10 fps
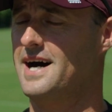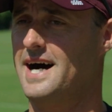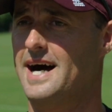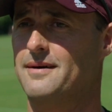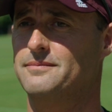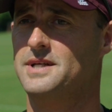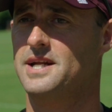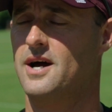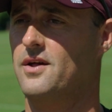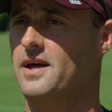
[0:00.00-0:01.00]

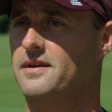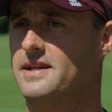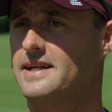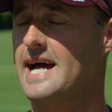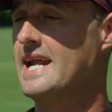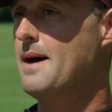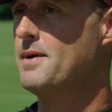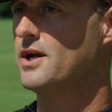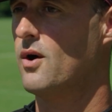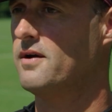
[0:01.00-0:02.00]
You know, they're
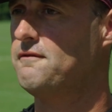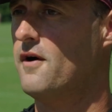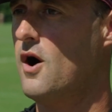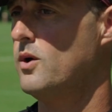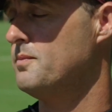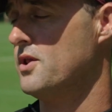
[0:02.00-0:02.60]
dynamic going forward,